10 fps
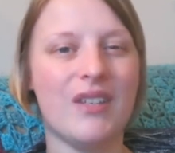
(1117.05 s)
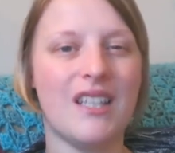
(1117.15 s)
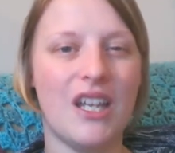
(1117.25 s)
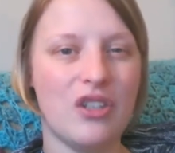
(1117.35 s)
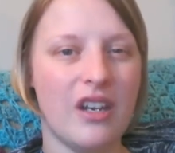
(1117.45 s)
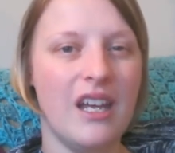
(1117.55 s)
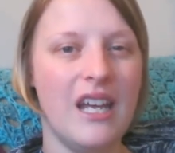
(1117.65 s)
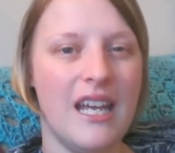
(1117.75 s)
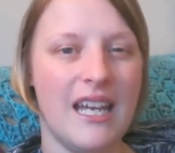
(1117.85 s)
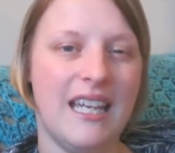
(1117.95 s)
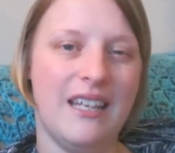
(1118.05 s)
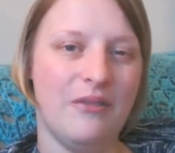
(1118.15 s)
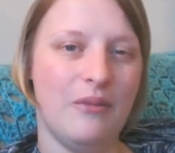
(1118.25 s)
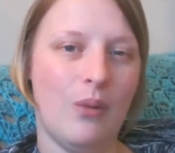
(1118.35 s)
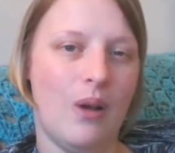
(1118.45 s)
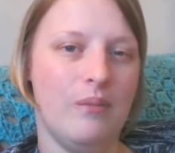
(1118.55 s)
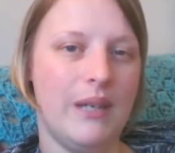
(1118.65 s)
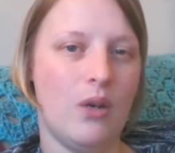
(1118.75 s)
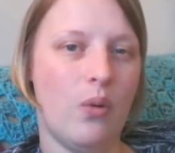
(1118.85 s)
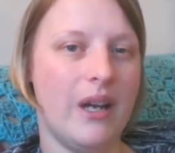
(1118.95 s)
etc., it won't
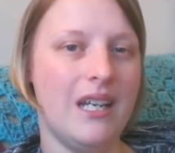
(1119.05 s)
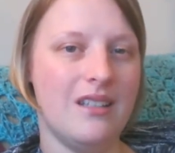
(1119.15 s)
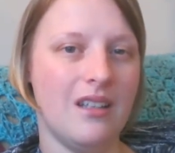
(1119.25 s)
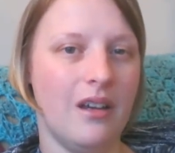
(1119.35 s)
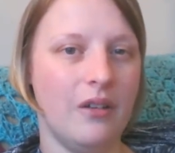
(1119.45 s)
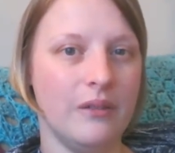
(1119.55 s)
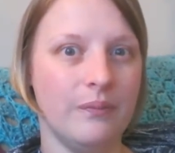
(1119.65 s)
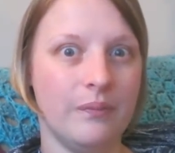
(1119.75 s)
be quite so